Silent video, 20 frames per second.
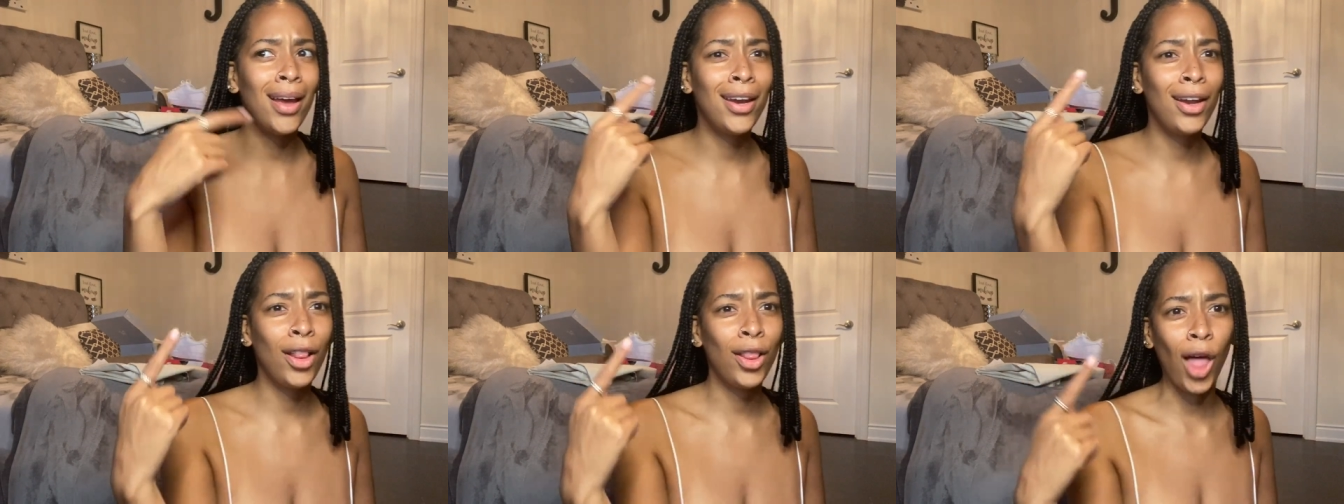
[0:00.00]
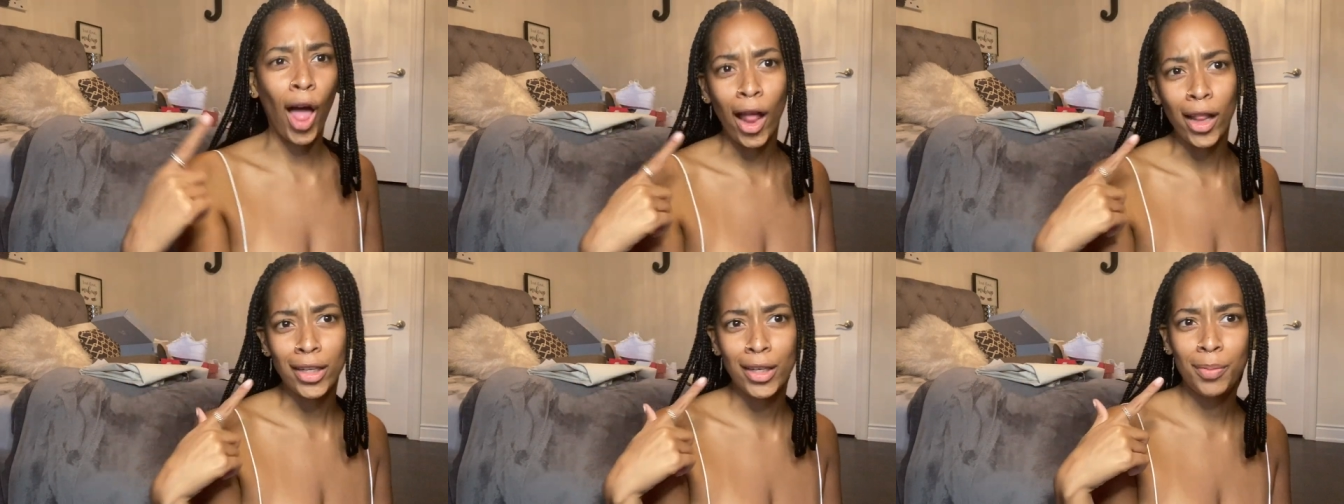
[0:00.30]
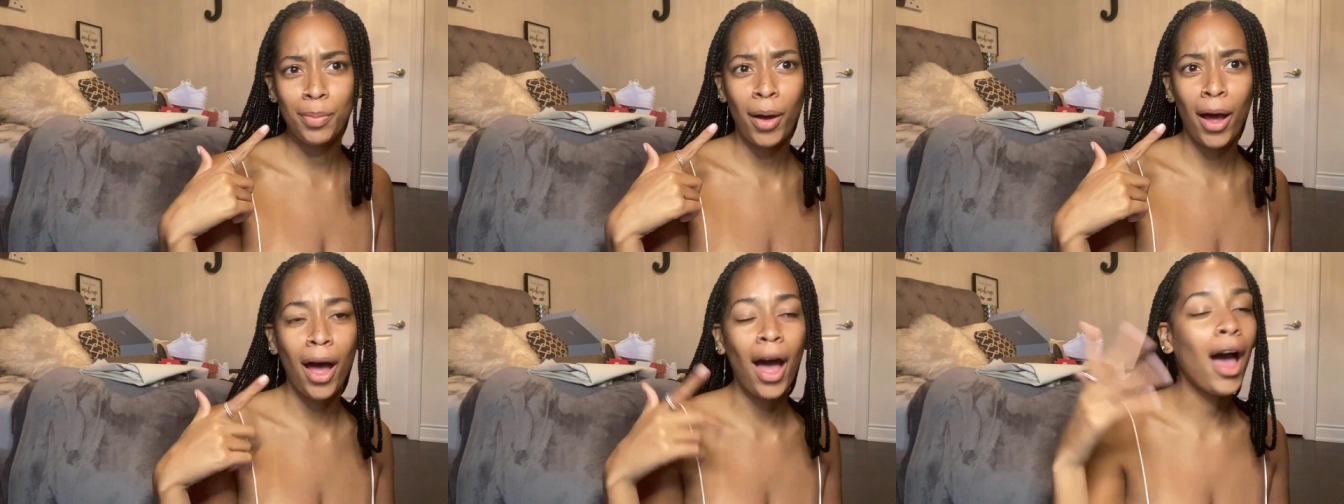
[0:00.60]
and a
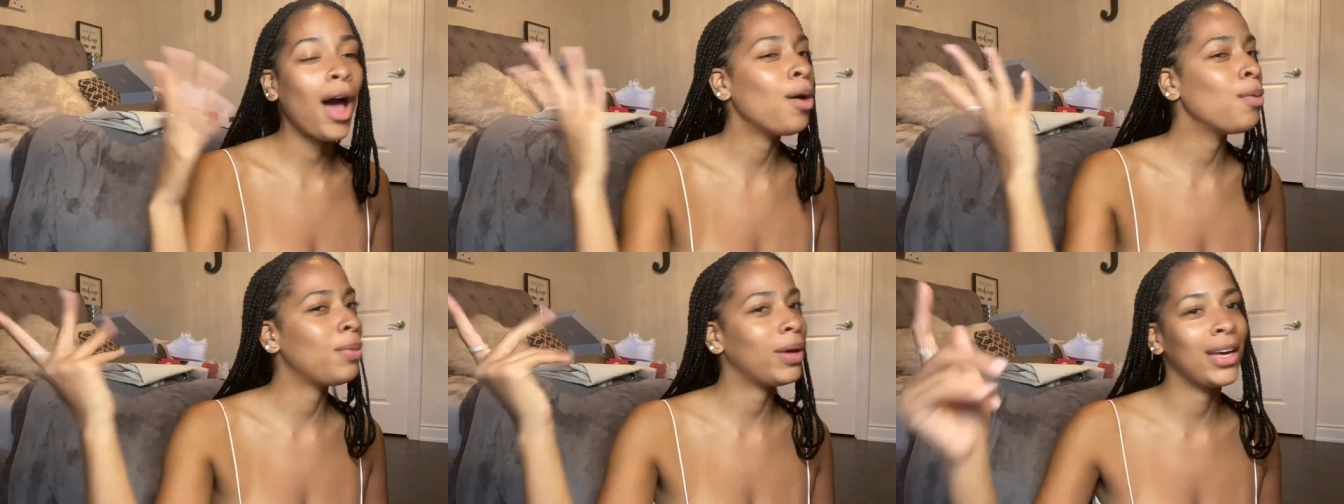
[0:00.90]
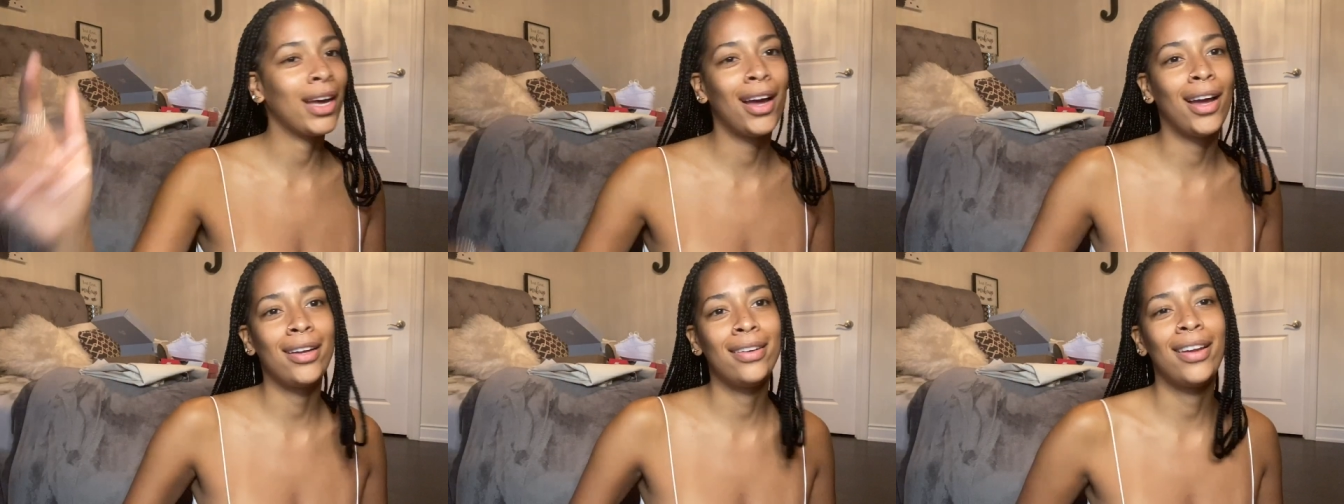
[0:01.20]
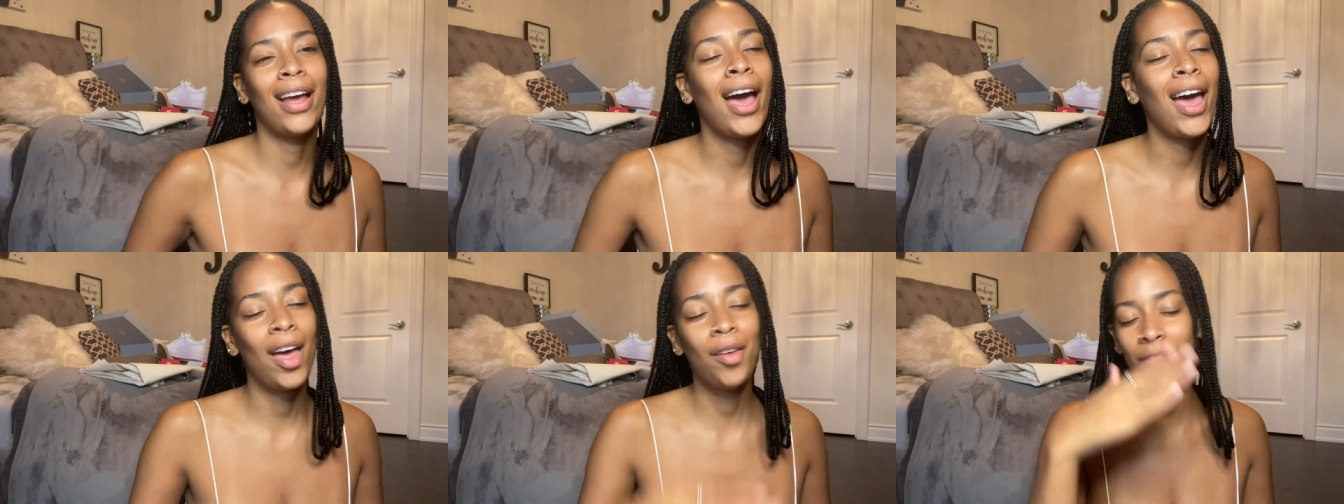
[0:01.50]
lollipop. Oh my God,
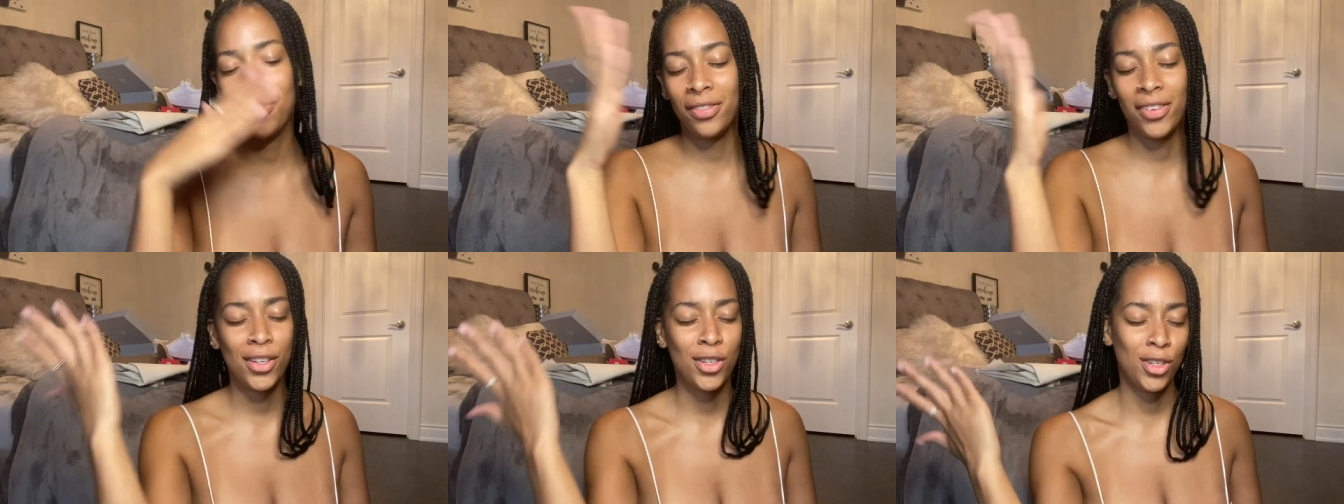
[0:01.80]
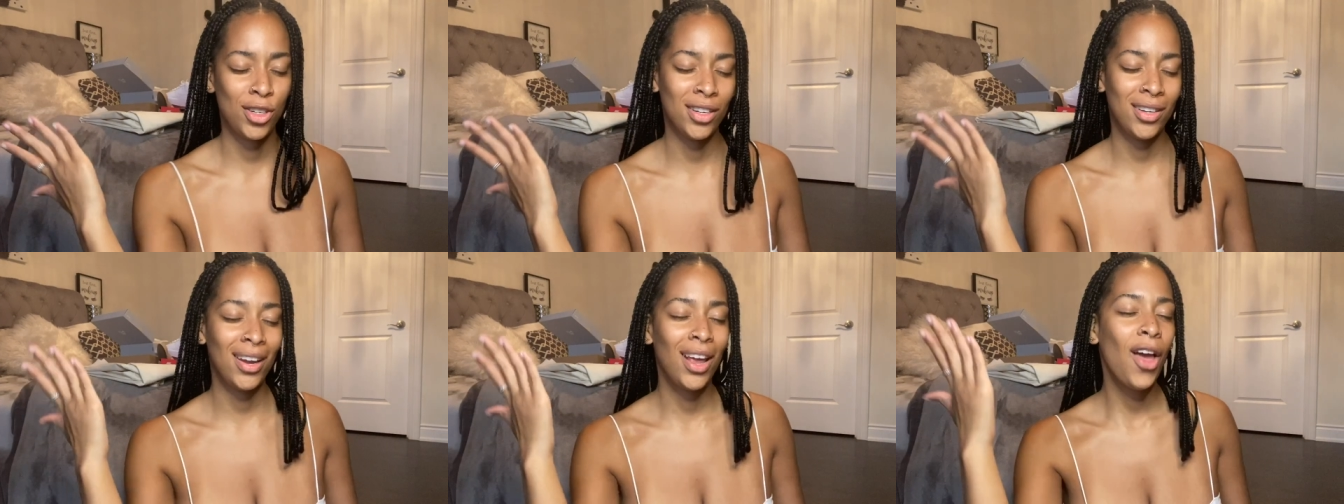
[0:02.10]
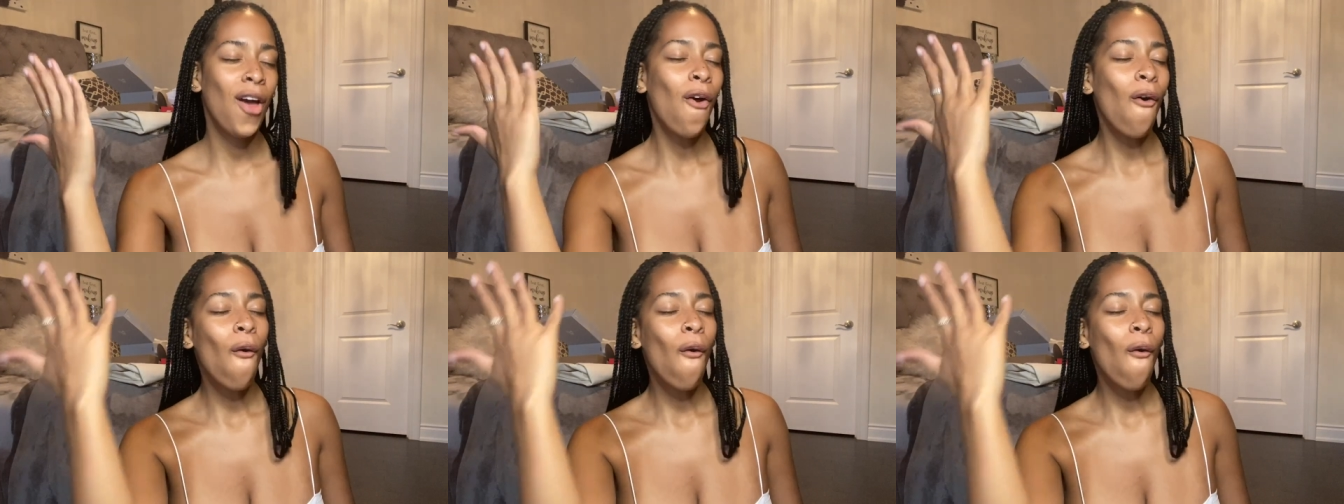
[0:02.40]
I have a vision.